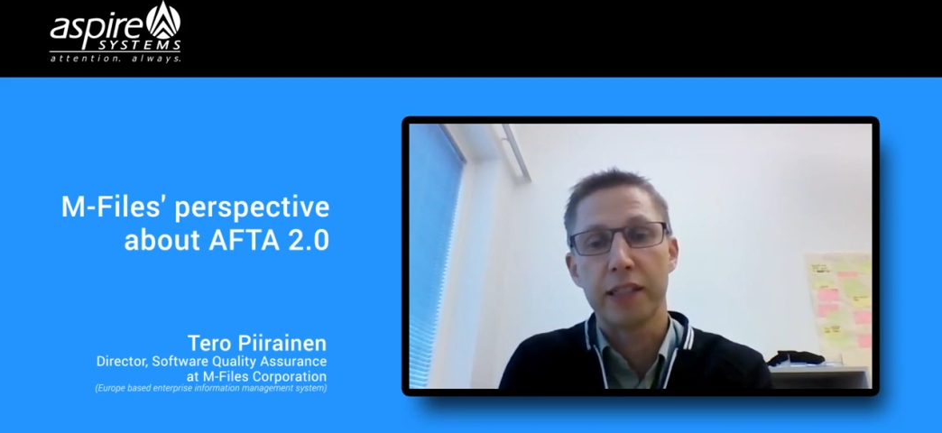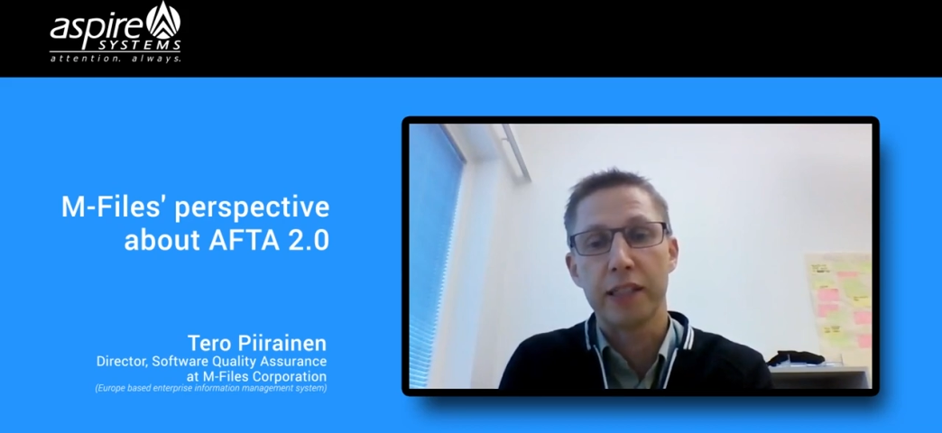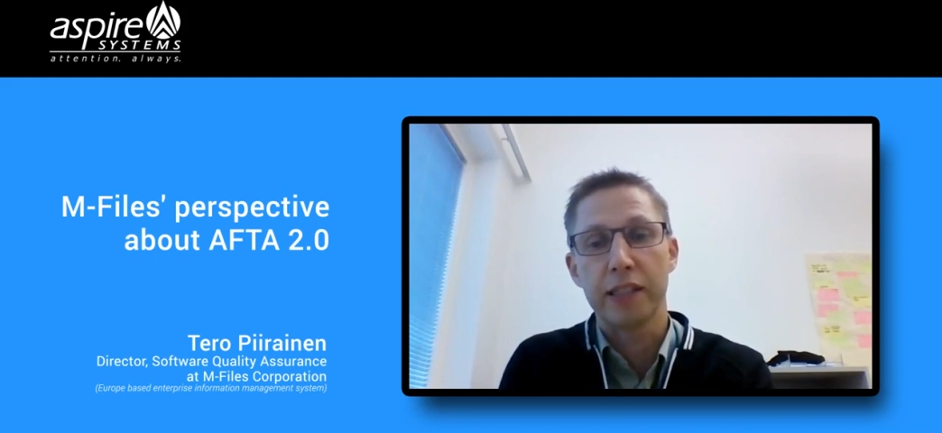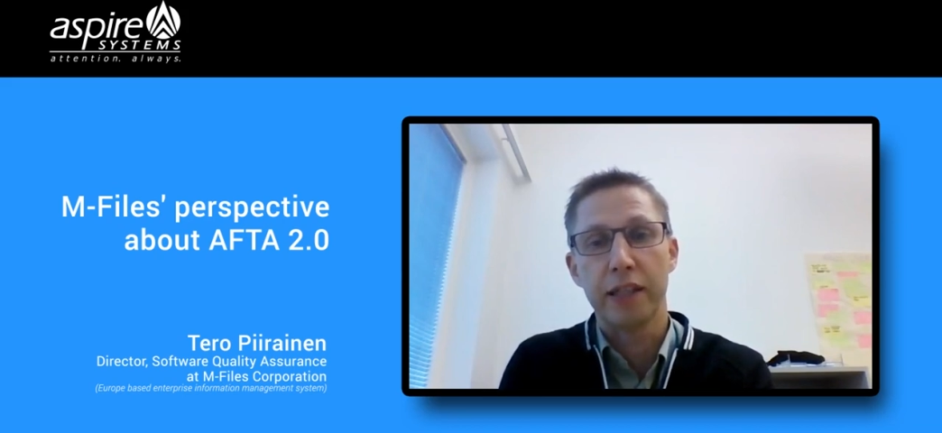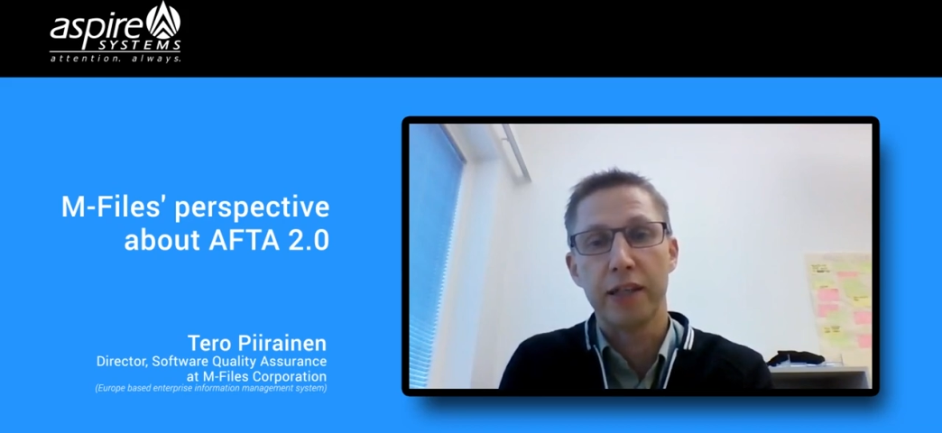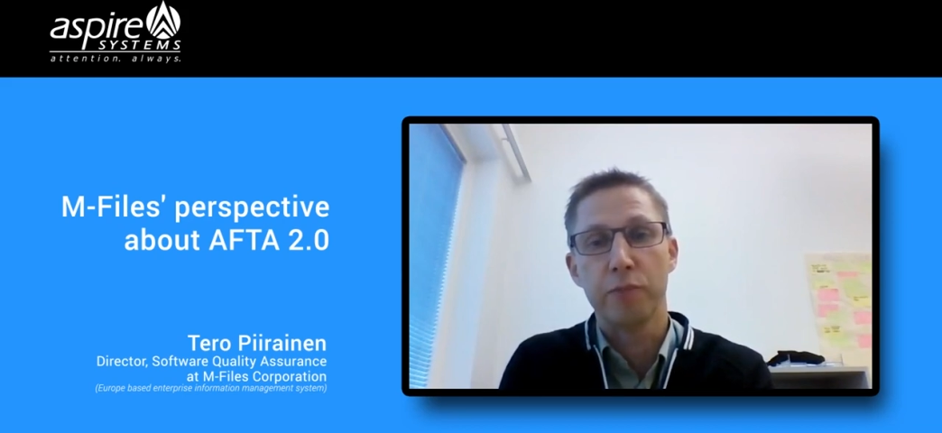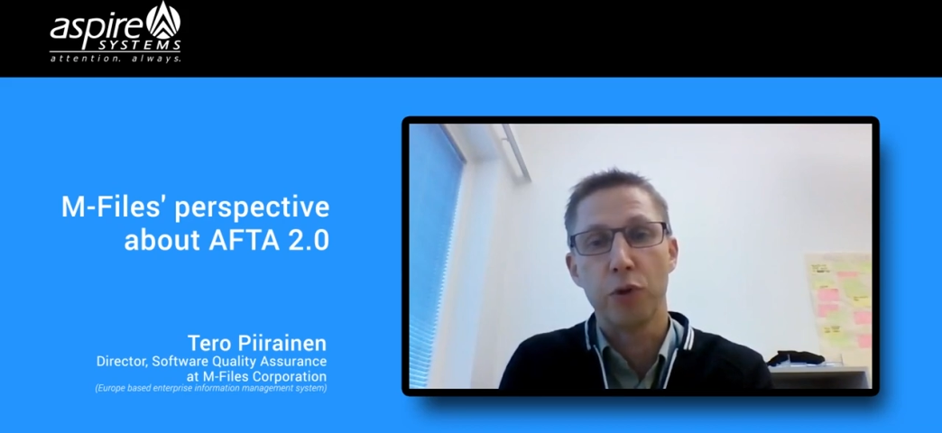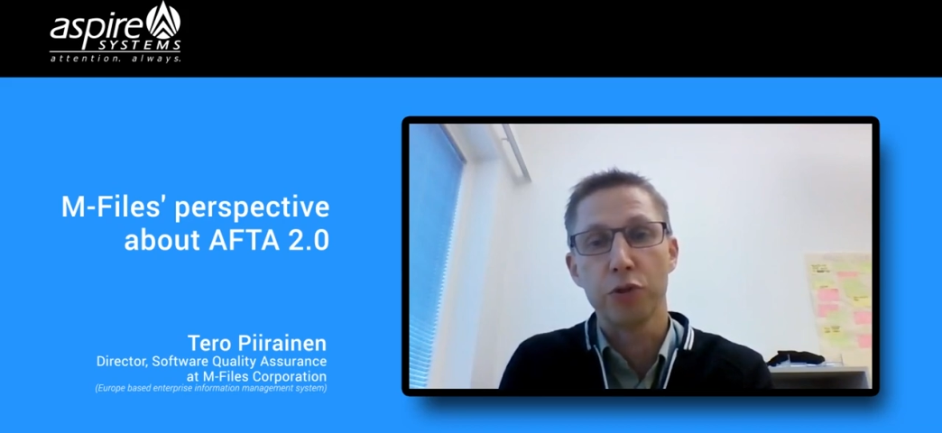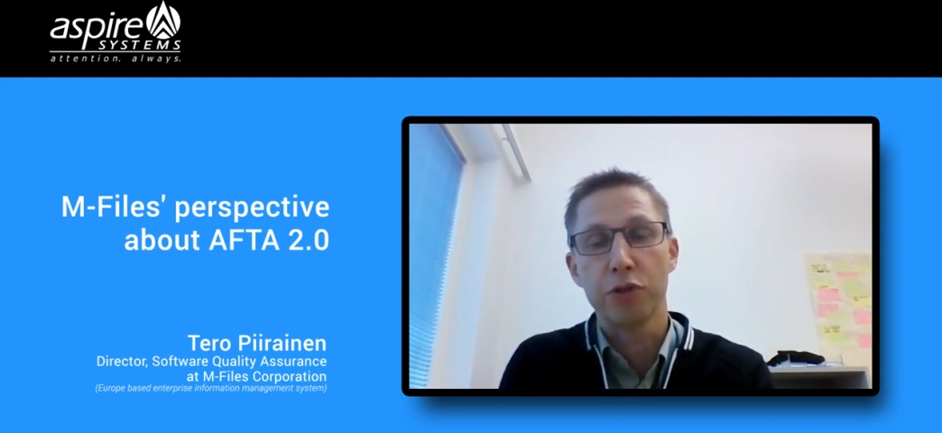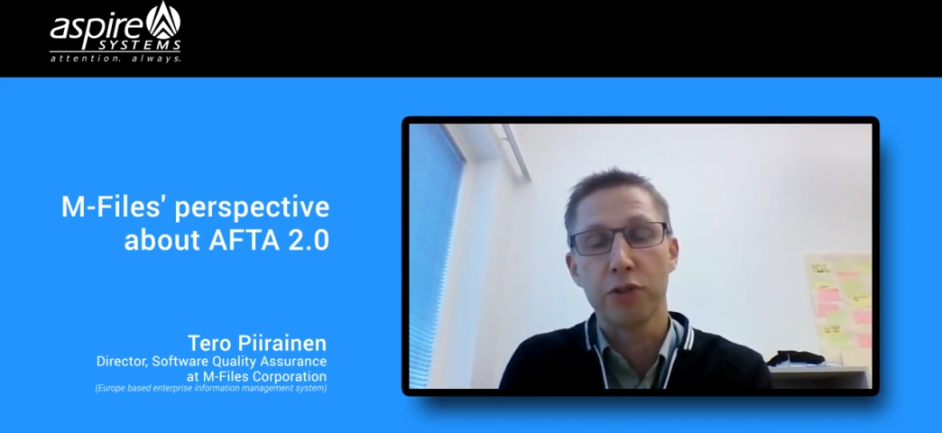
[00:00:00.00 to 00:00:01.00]

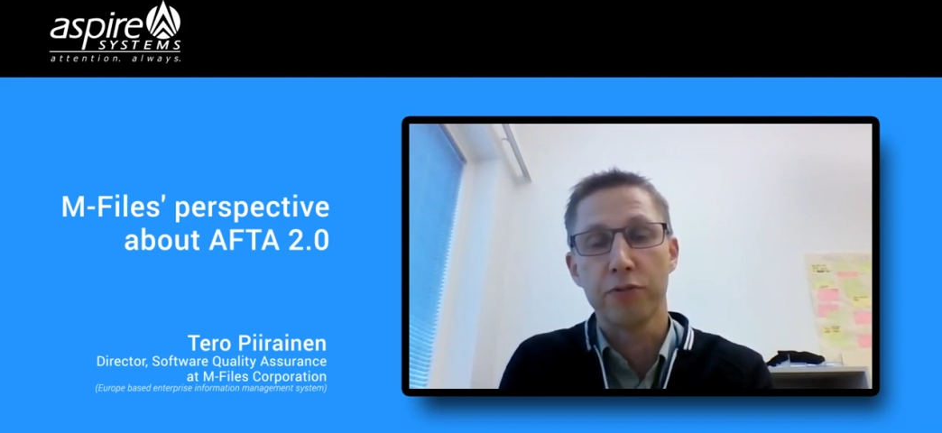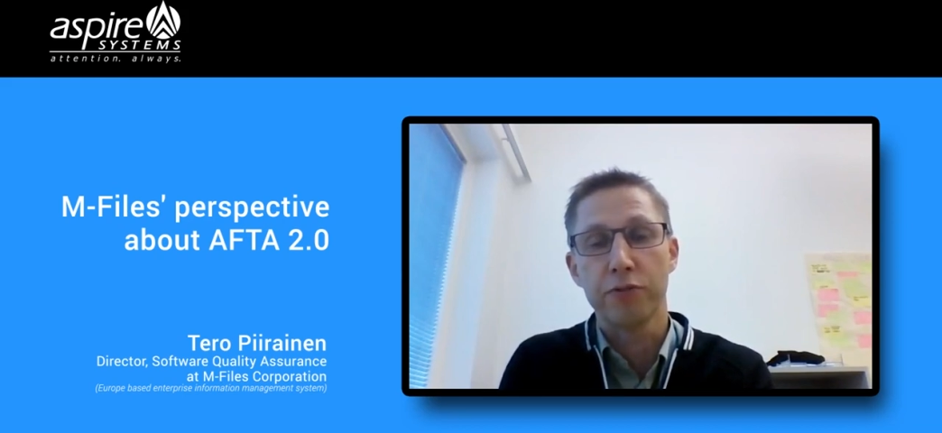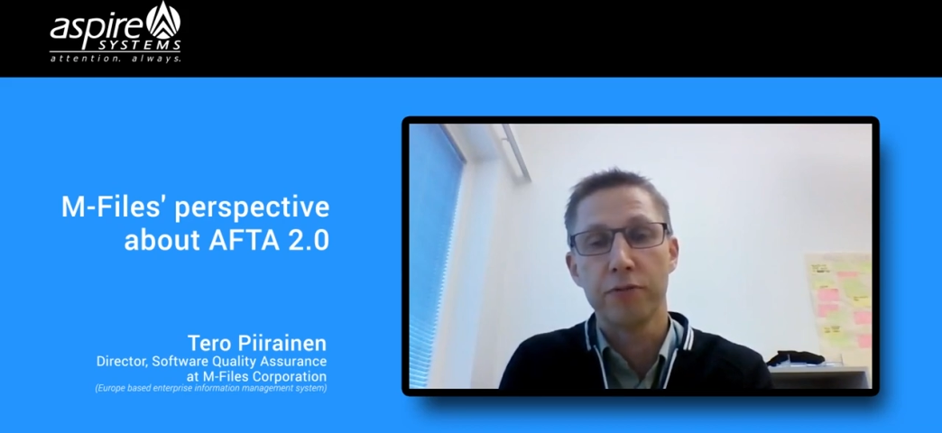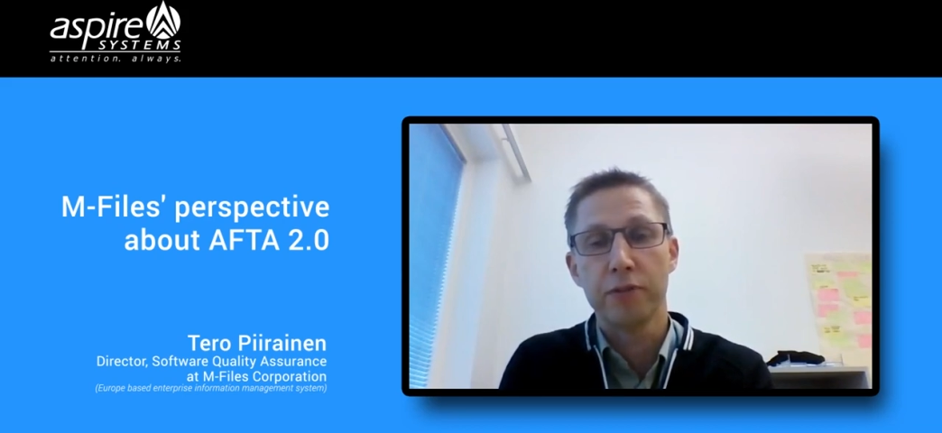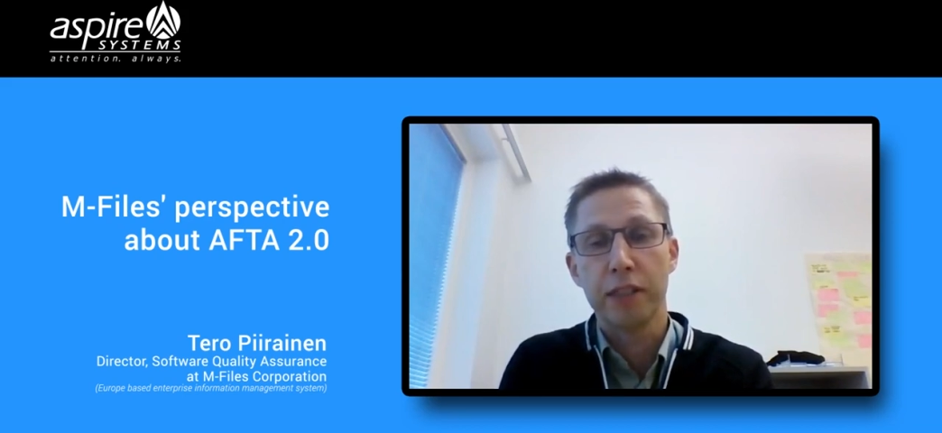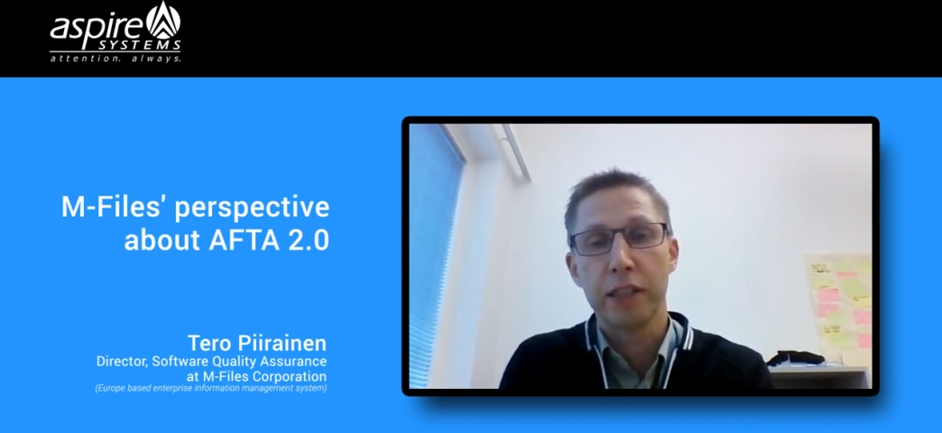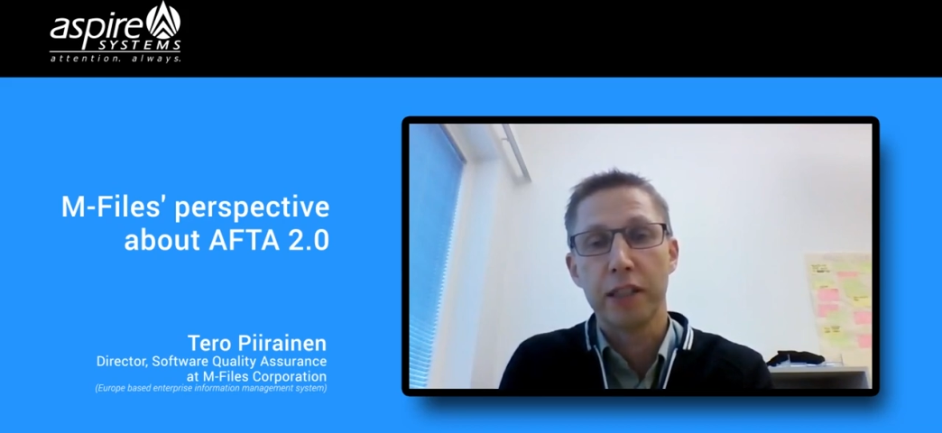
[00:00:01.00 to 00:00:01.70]
and most of